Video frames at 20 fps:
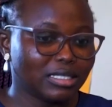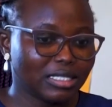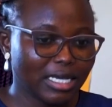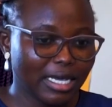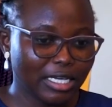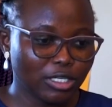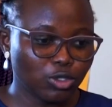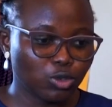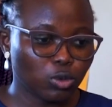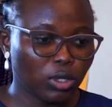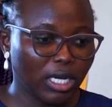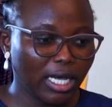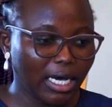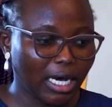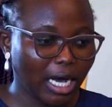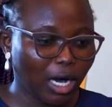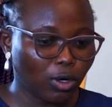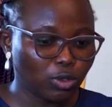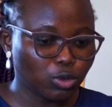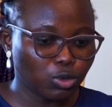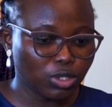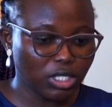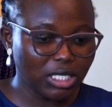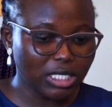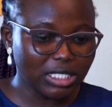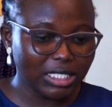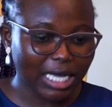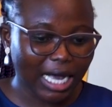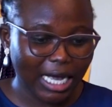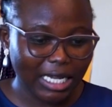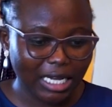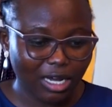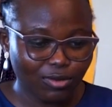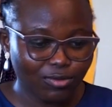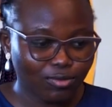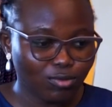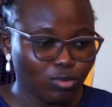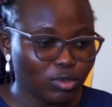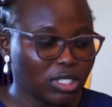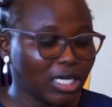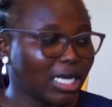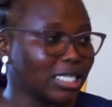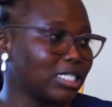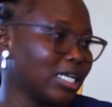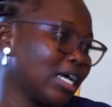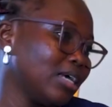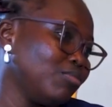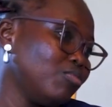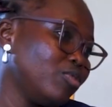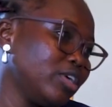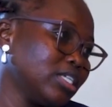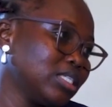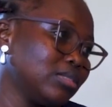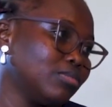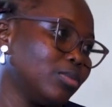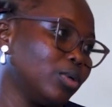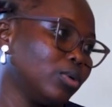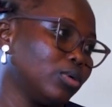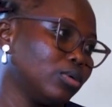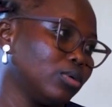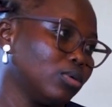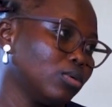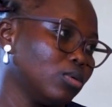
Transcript: tends to learn how to eat other foods aside breast milk.